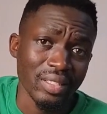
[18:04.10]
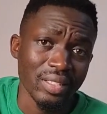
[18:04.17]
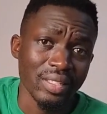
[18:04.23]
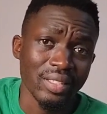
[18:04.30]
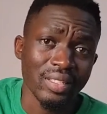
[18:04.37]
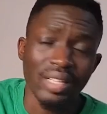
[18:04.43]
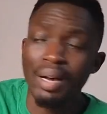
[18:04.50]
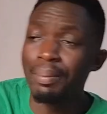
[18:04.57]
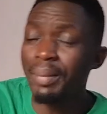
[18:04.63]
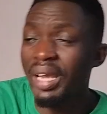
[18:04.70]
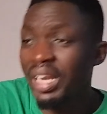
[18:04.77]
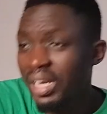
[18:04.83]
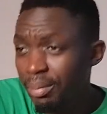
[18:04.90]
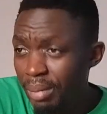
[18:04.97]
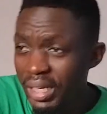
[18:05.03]
some
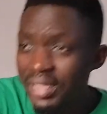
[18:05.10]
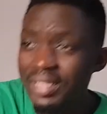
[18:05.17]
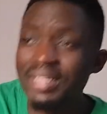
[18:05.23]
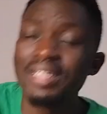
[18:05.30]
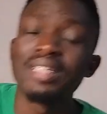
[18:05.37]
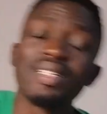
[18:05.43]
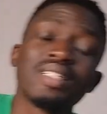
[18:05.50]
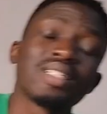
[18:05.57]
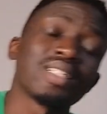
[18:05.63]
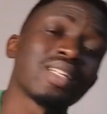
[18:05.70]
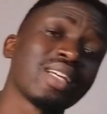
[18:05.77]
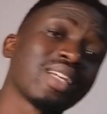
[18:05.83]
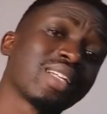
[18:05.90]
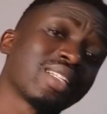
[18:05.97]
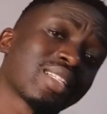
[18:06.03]
elements need
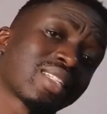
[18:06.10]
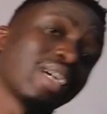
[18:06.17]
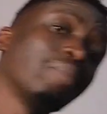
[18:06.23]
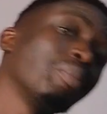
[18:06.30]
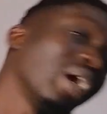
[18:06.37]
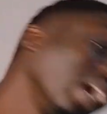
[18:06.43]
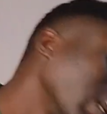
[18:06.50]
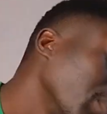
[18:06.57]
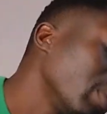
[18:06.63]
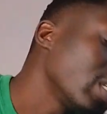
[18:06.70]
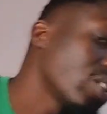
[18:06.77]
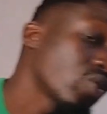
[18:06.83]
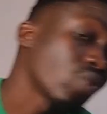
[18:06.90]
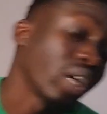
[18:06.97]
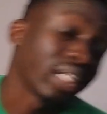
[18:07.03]
some
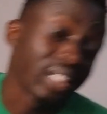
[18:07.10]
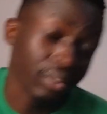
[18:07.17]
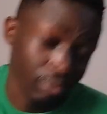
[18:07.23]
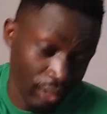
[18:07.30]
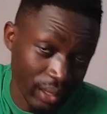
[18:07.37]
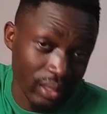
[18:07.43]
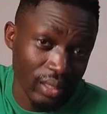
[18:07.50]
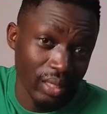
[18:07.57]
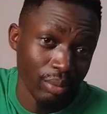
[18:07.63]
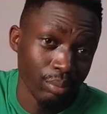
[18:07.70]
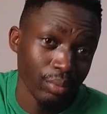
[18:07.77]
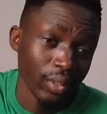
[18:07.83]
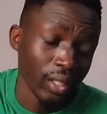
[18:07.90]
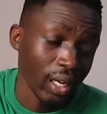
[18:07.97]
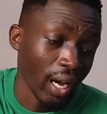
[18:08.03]
elements to activate them,
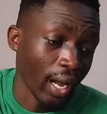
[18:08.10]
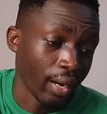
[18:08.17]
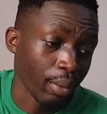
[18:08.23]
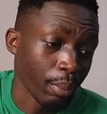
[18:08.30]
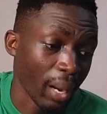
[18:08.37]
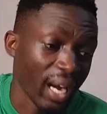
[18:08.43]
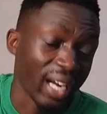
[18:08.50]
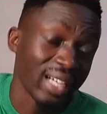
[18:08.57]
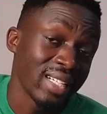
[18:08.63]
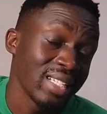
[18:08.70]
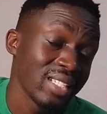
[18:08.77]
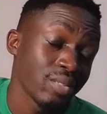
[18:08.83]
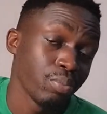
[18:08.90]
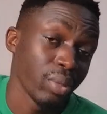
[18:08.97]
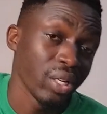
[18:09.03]
and
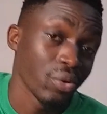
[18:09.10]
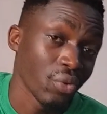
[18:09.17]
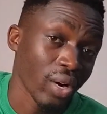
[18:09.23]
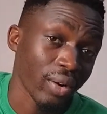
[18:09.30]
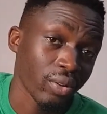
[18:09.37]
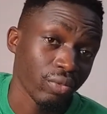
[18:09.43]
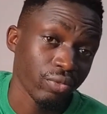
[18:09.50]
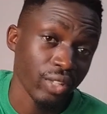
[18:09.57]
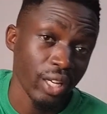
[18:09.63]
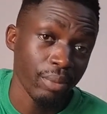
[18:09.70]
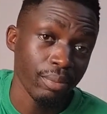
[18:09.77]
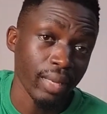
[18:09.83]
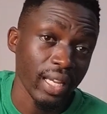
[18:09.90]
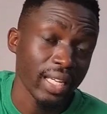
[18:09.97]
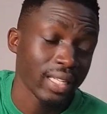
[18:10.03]
manganese being one of
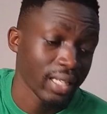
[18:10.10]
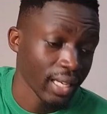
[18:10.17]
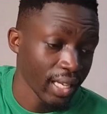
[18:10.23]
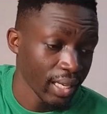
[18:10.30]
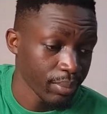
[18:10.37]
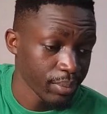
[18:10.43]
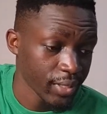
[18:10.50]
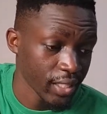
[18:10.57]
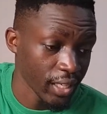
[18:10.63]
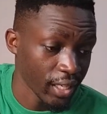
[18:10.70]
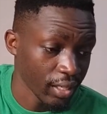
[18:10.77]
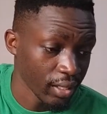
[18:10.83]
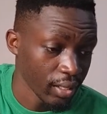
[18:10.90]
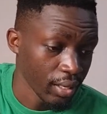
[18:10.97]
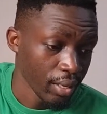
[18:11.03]
them, it helps
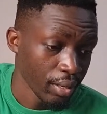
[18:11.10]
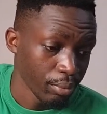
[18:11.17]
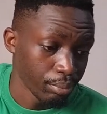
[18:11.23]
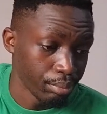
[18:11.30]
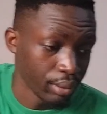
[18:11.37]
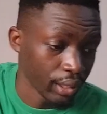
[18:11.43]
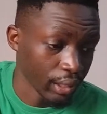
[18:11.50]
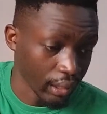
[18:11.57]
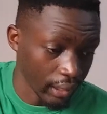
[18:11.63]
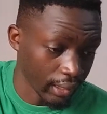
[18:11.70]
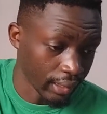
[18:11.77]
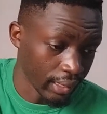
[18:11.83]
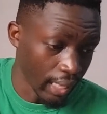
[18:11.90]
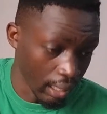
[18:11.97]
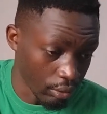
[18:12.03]
in
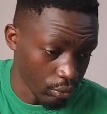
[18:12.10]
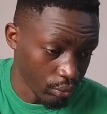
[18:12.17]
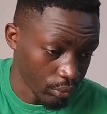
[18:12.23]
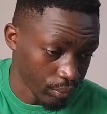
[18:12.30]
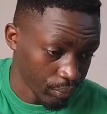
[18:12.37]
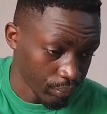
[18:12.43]
breaking down